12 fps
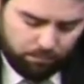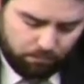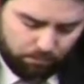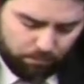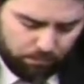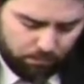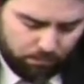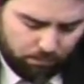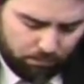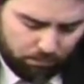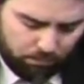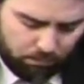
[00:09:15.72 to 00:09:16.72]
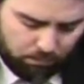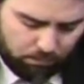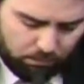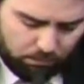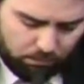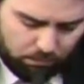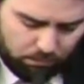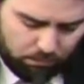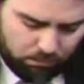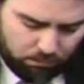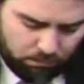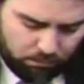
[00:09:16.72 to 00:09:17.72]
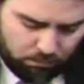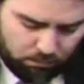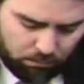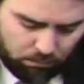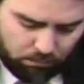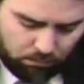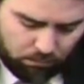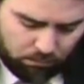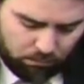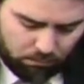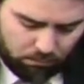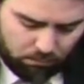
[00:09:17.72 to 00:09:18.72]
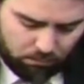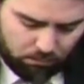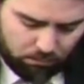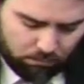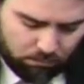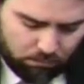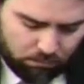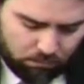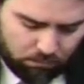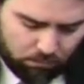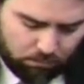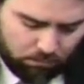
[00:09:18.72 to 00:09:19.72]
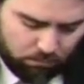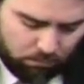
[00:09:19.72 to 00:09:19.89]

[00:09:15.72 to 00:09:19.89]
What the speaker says: (silent)